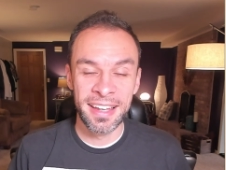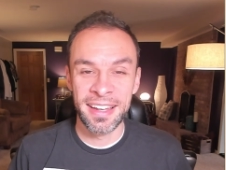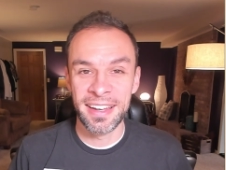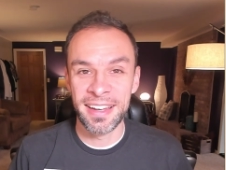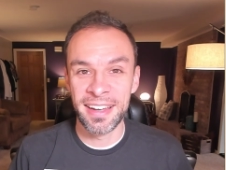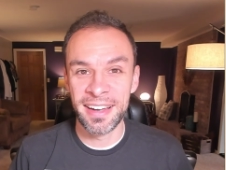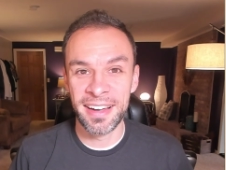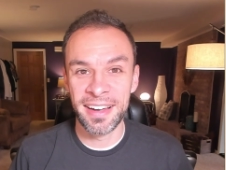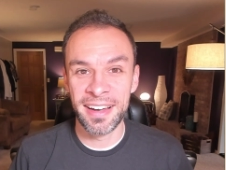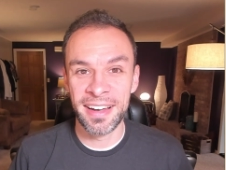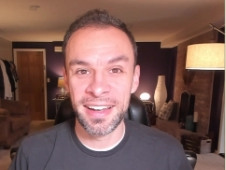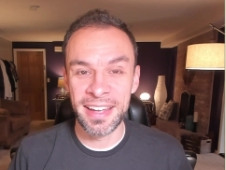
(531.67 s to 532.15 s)

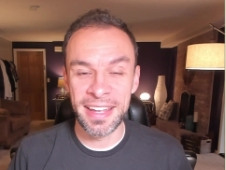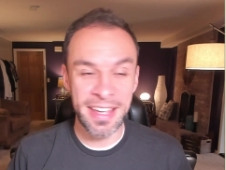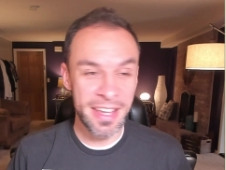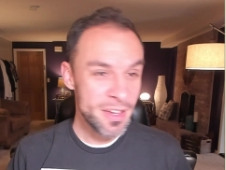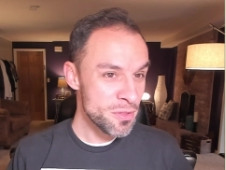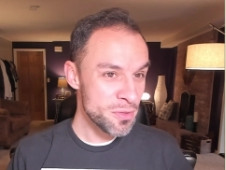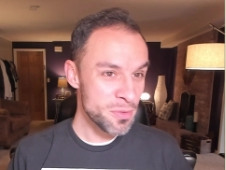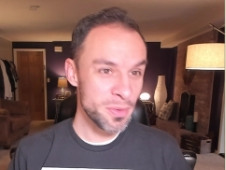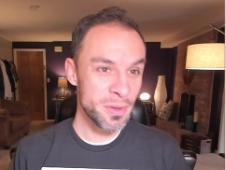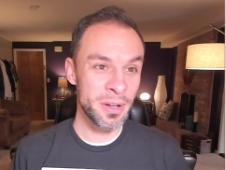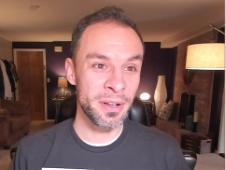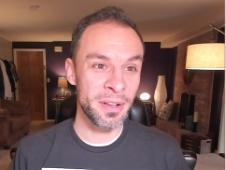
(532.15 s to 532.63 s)
Uh,
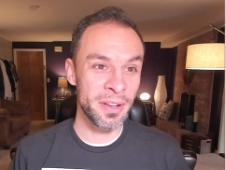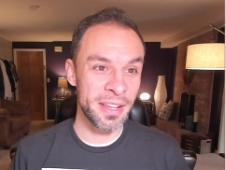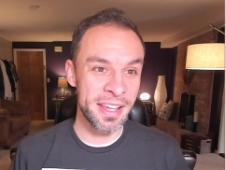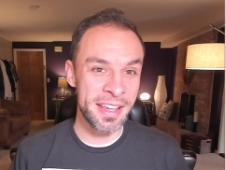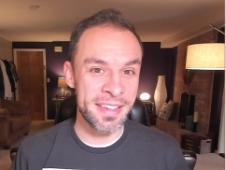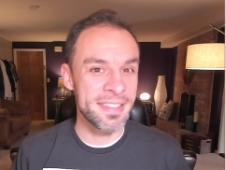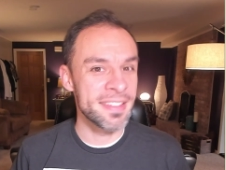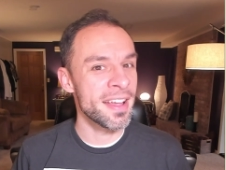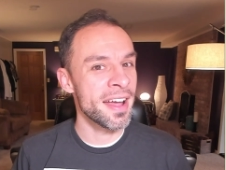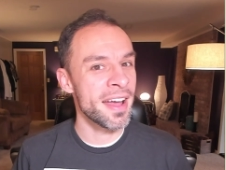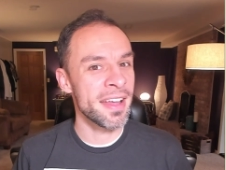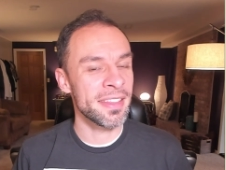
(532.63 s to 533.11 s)
Israel
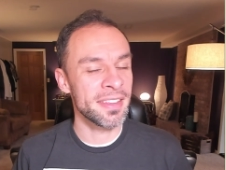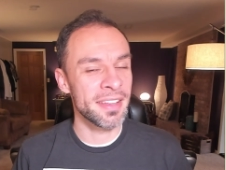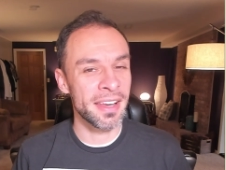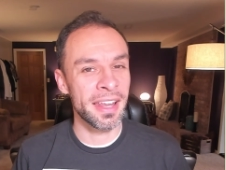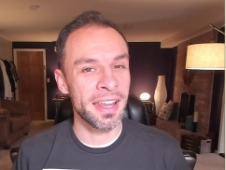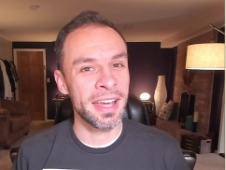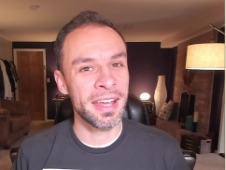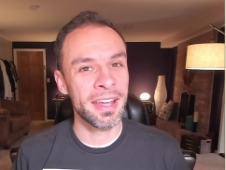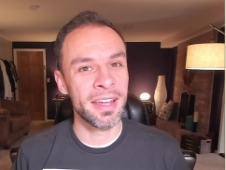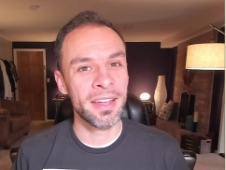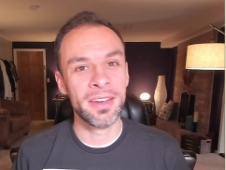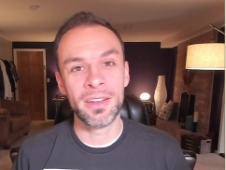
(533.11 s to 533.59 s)
is not the
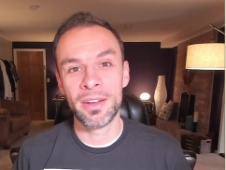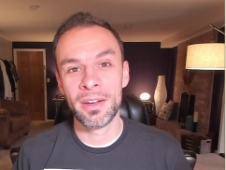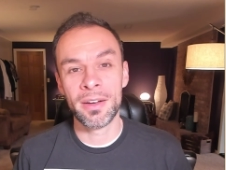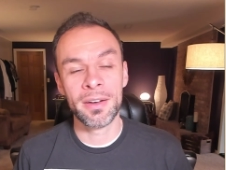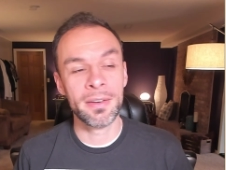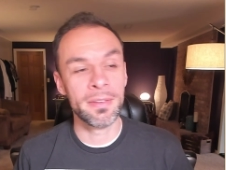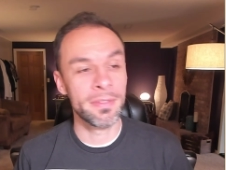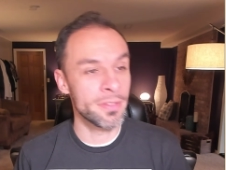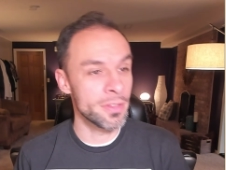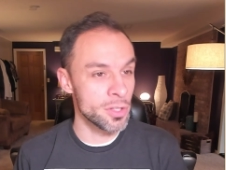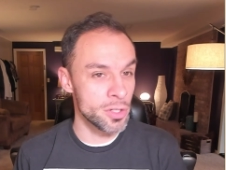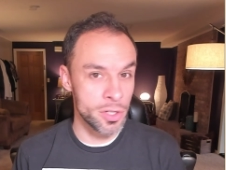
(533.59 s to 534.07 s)
land
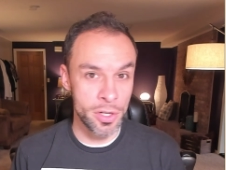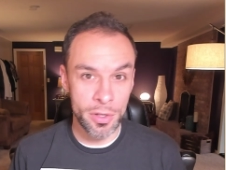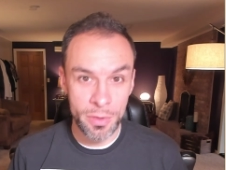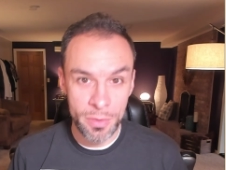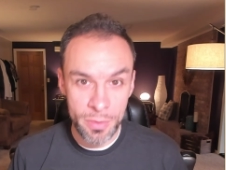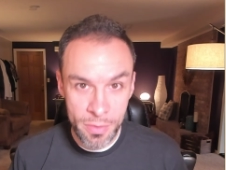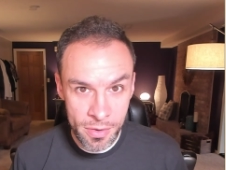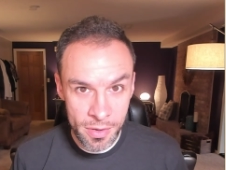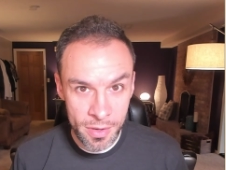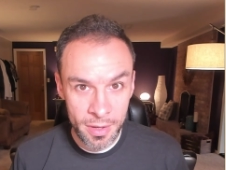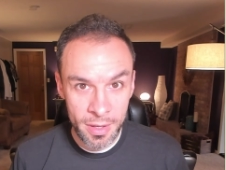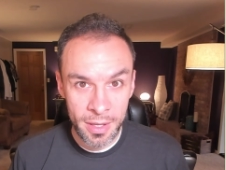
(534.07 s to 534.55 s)
of the
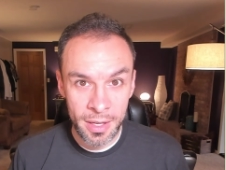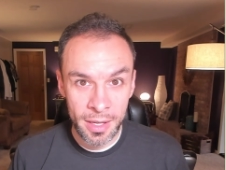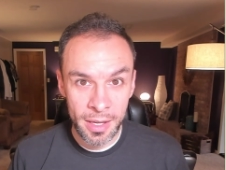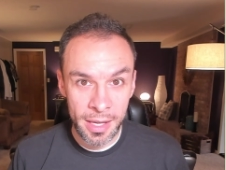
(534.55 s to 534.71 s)
Jews.